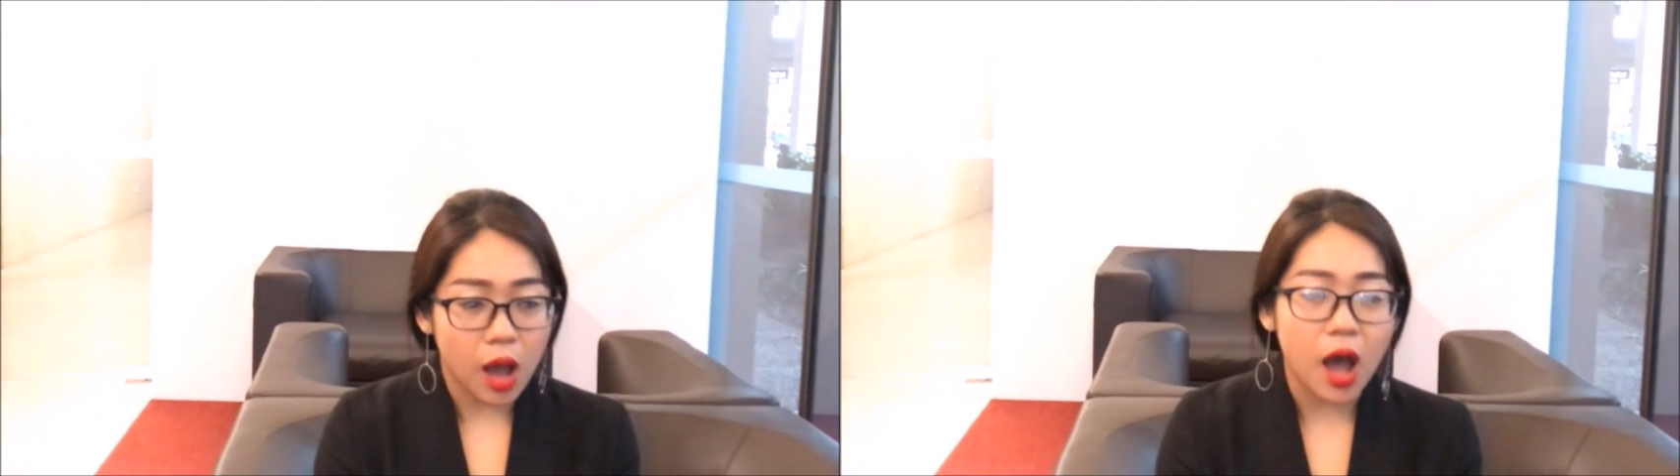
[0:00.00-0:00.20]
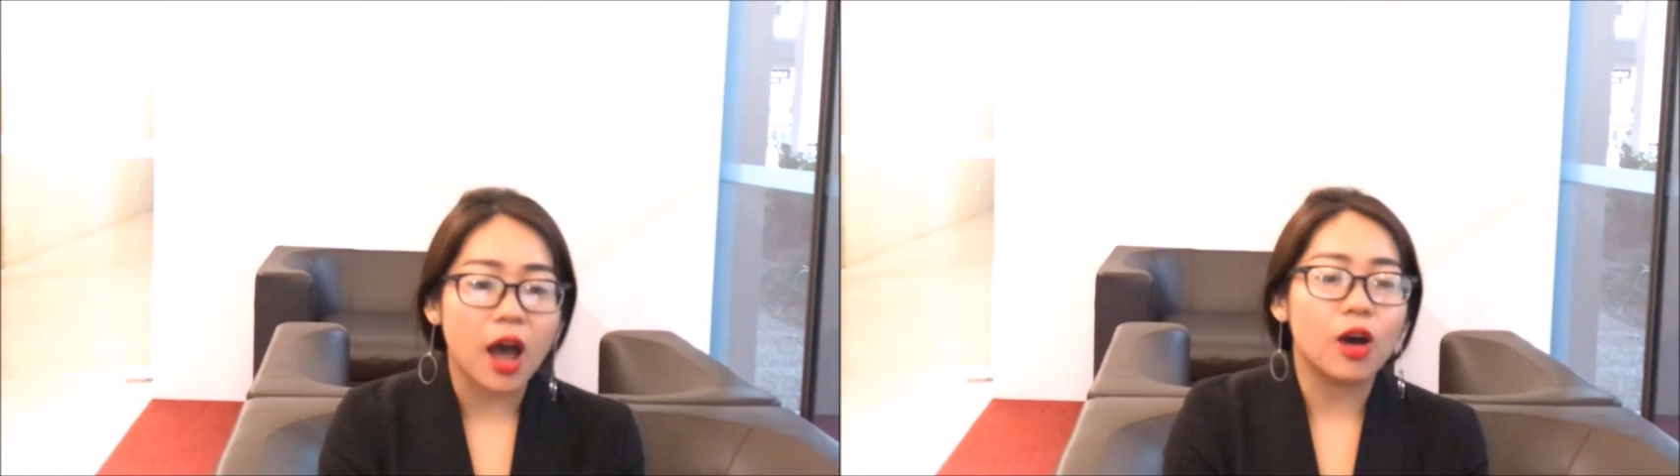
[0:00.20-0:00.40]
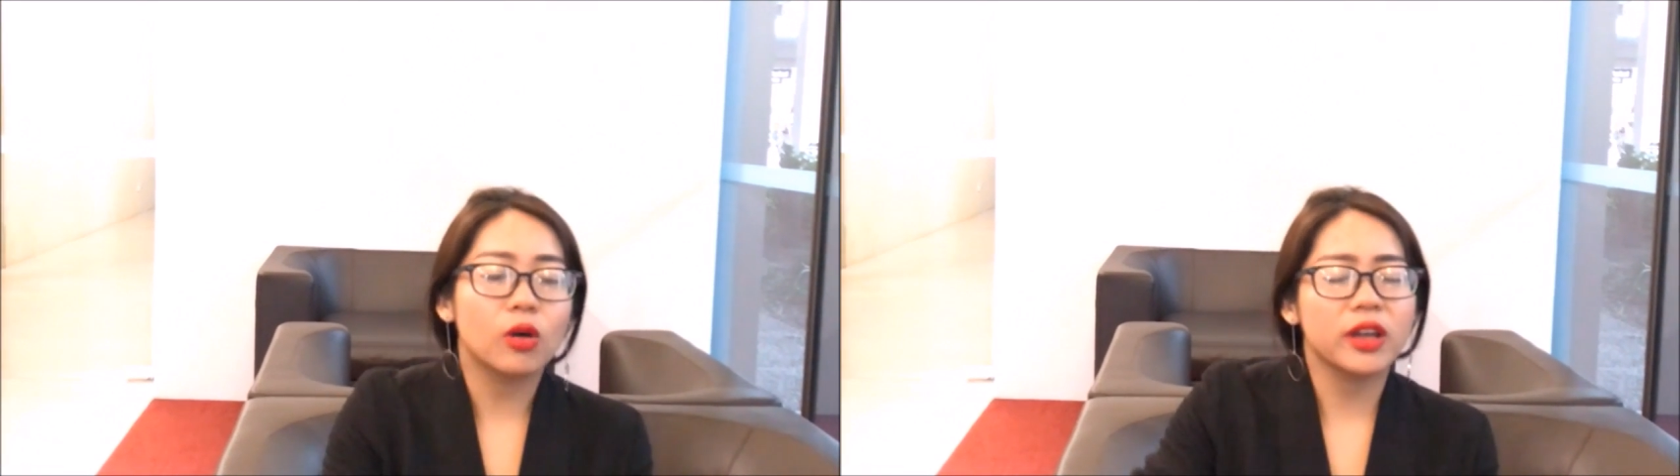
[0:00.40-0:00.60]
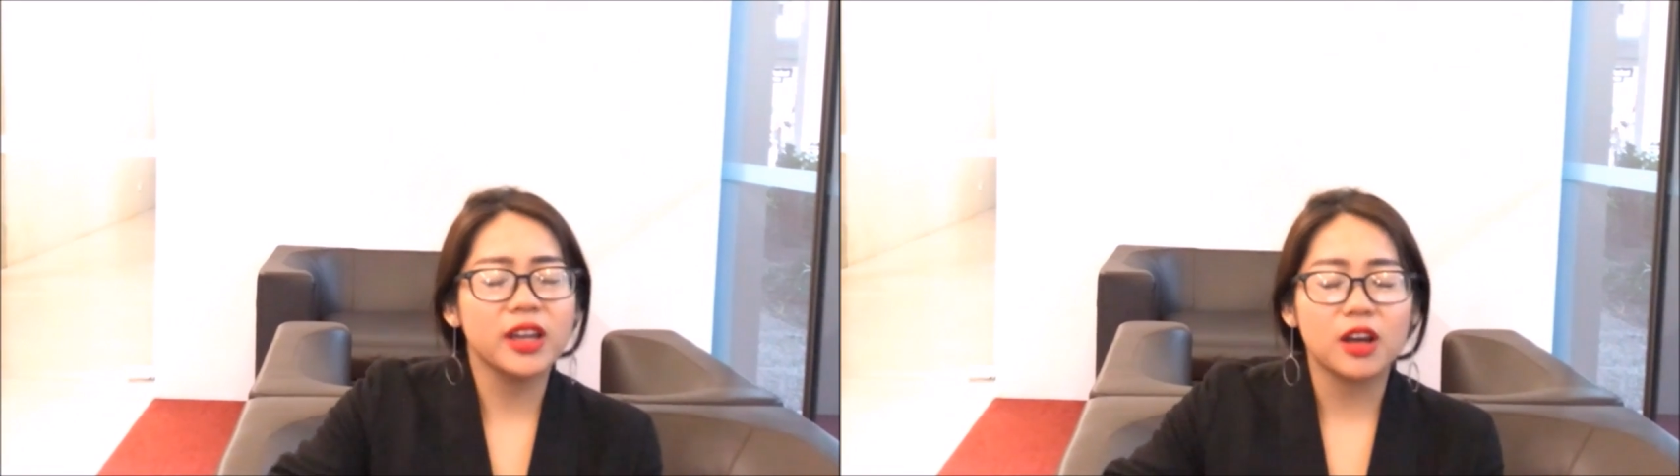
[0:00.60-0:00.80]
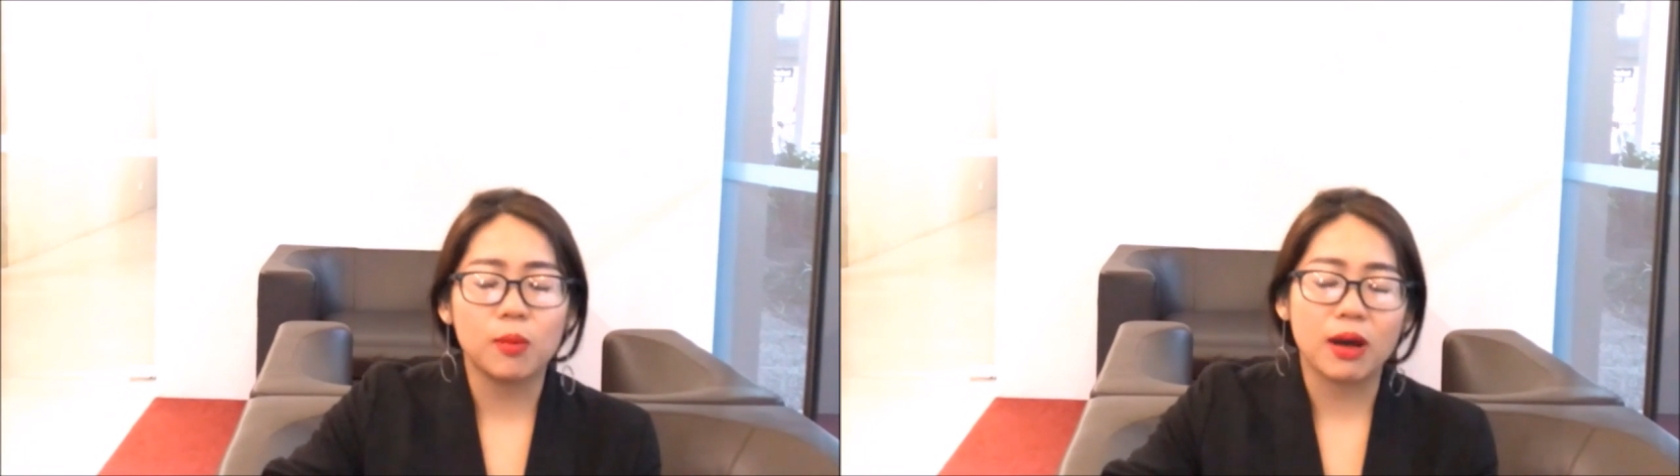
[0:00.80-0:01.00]
Uh,
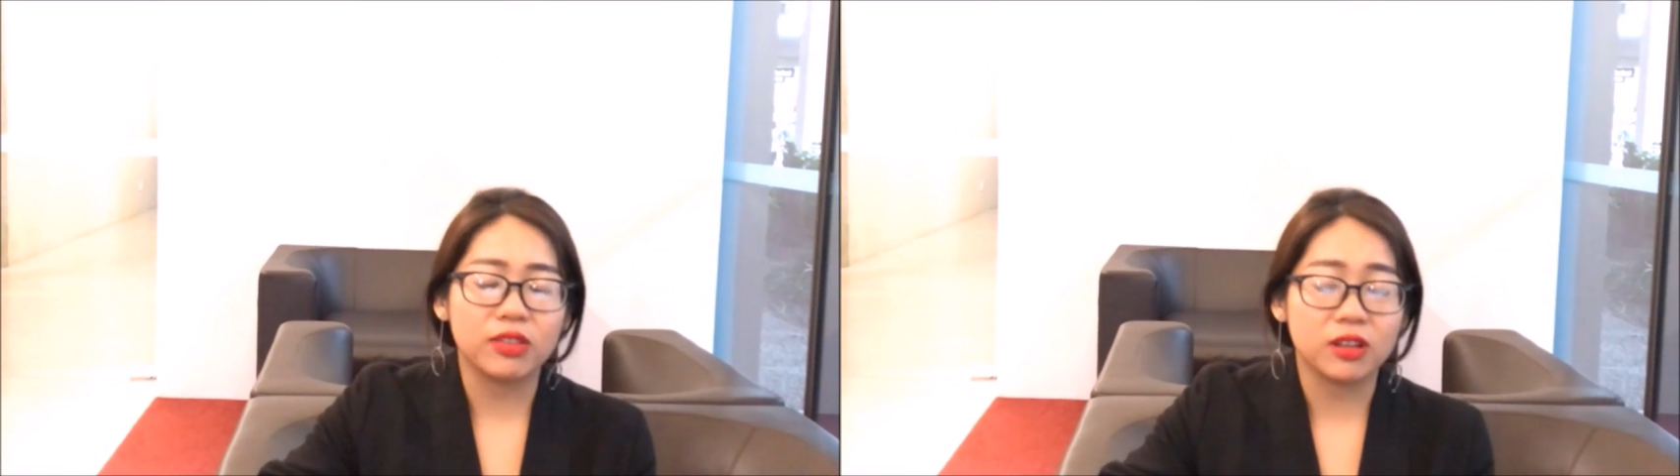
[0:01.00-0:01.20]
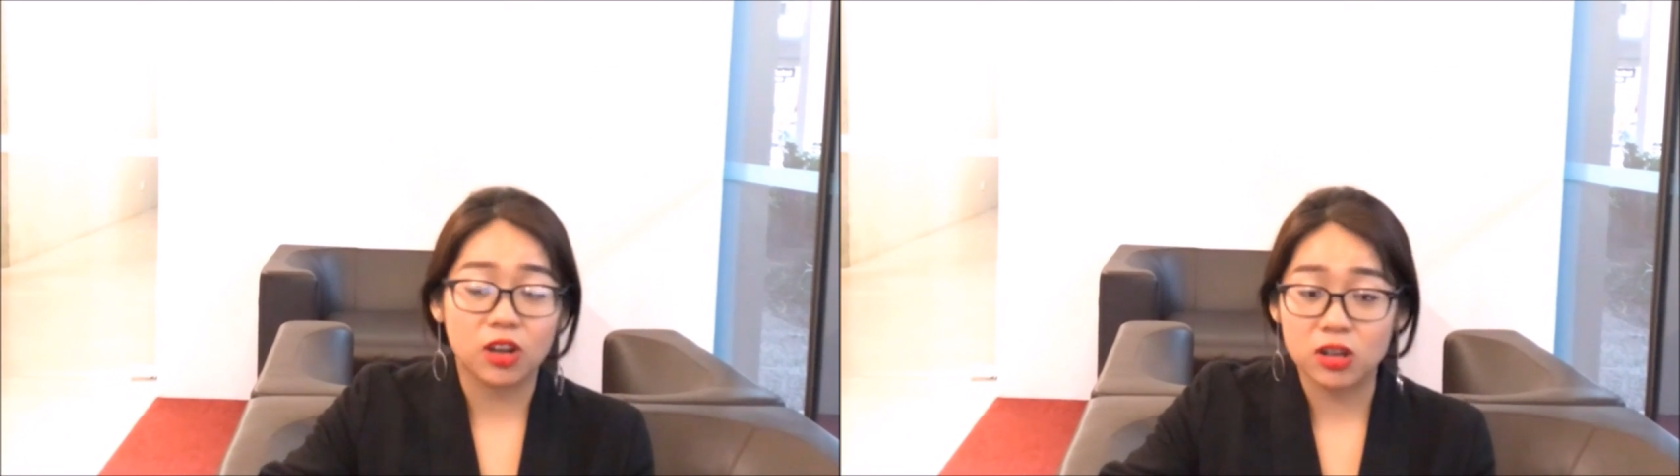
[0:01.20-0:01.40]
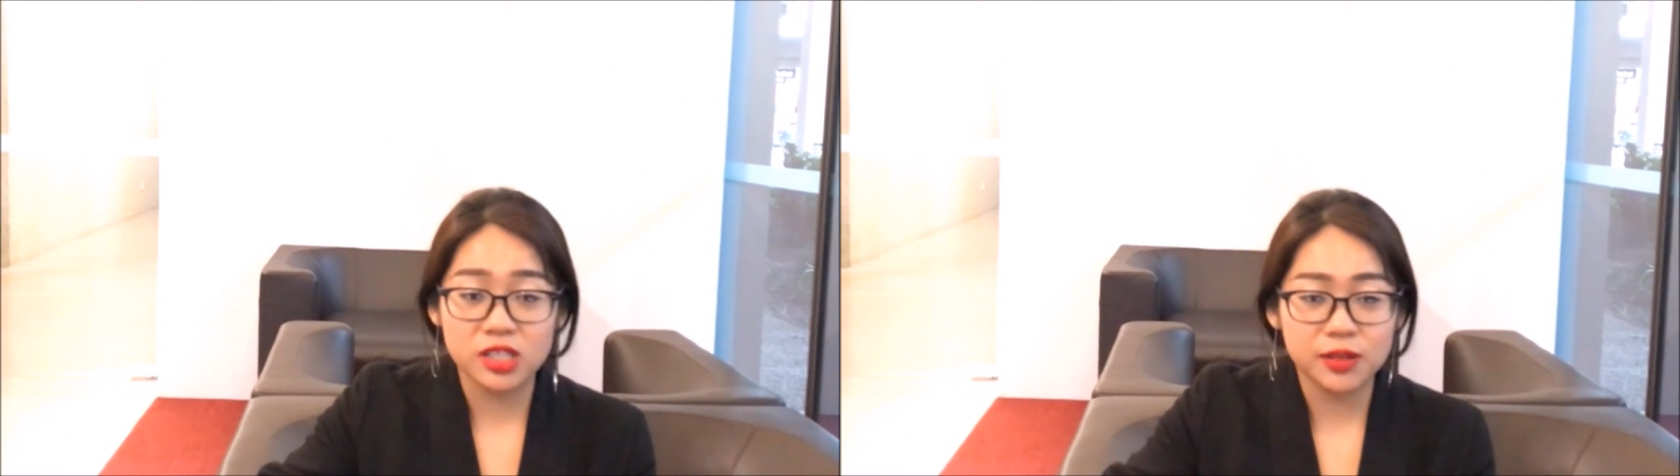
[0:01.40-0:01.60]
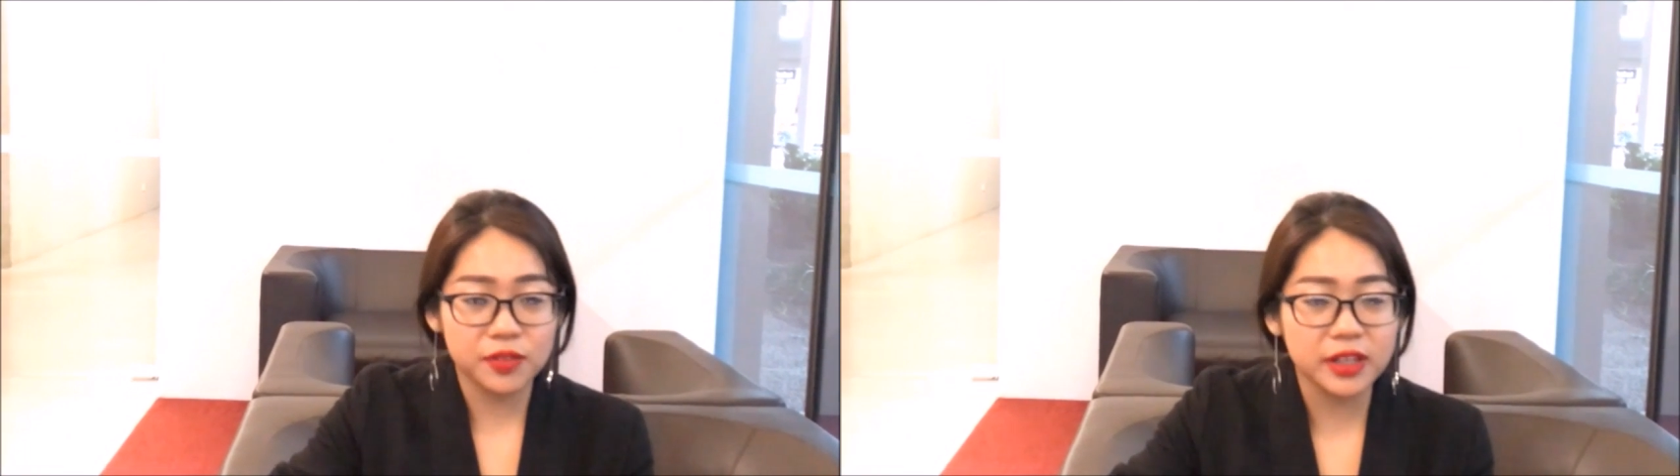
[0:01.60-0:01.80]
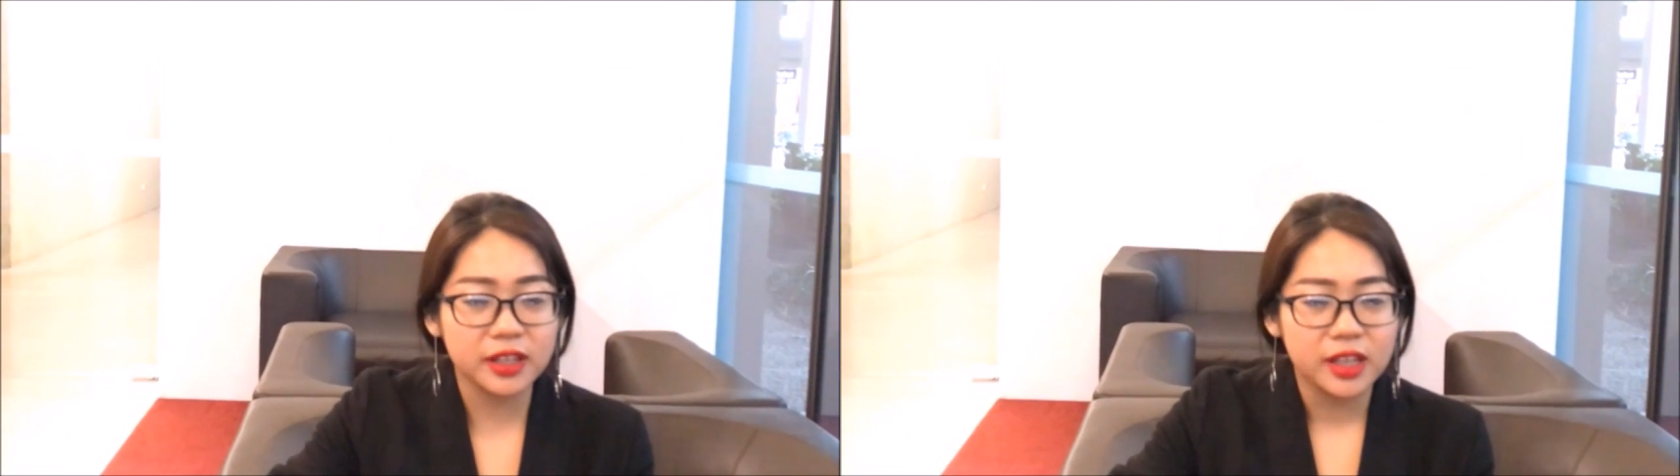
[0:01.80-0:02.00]
okay, about the cost
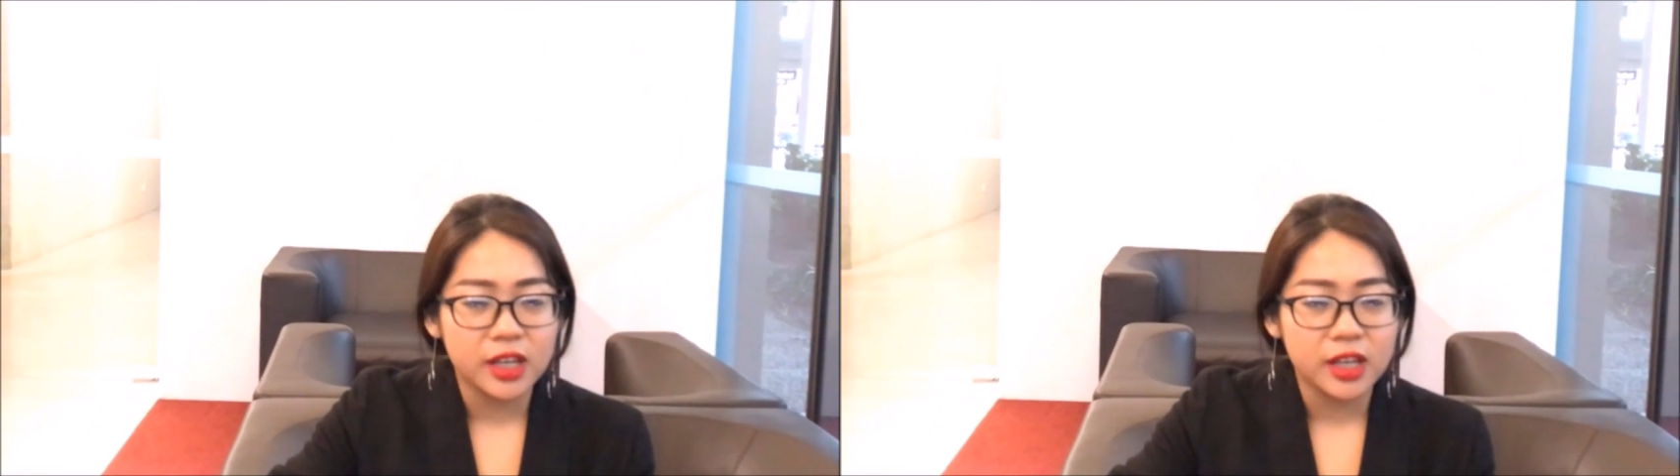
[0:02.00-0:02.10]
saving,